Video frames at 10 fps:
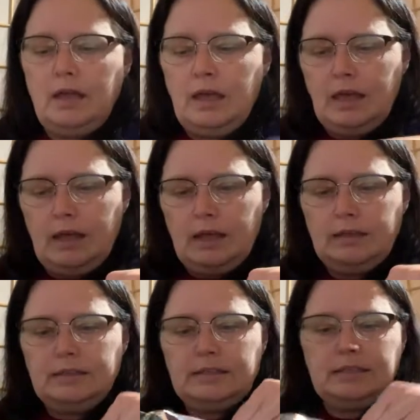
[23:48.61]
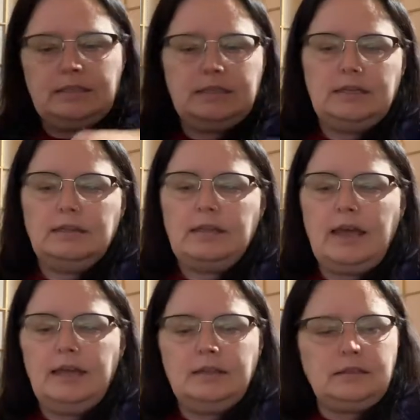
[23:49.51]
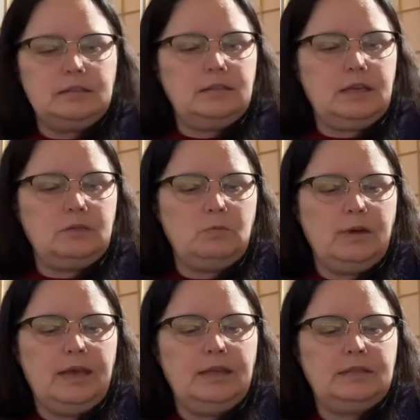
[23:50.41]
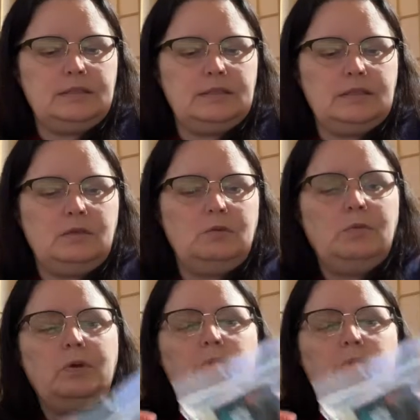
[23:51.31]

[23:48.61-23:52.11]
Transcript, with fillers: Uh, that can wait. We'll